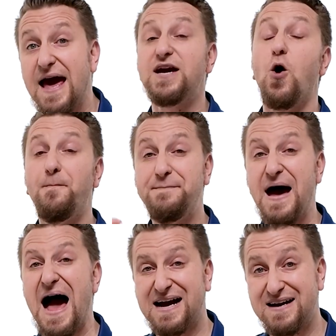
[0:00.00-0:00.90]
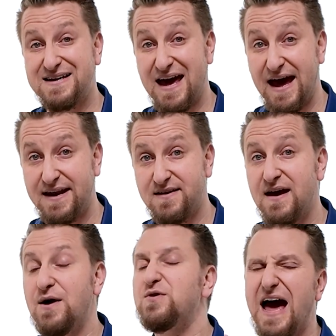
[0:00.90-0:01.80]
and go back again
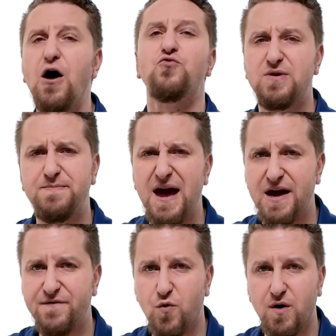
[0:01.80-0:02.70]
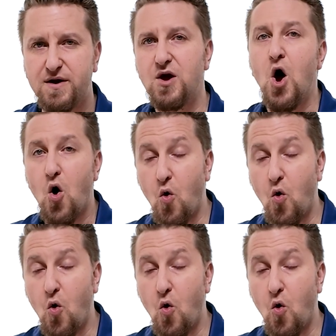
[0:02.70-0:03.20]
without repaying for it.